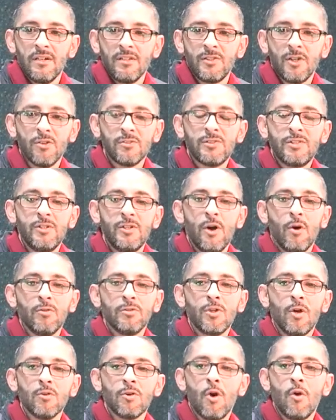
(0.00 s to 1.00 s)
Don't,
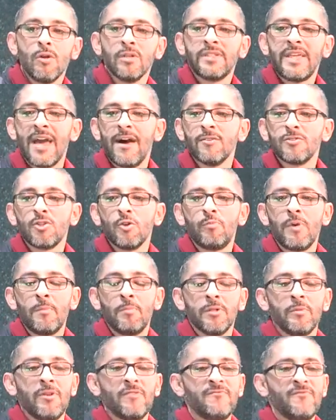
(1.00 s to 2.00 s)
don't, don't go and counsel
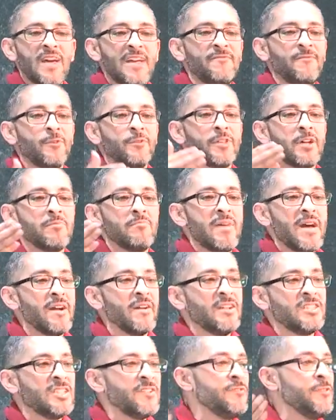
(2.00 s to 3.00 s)
people to be faithful in their
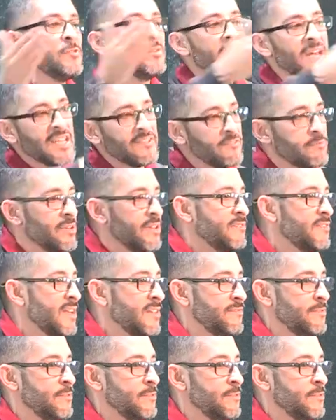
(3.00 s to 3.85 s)
marriage if you can't even be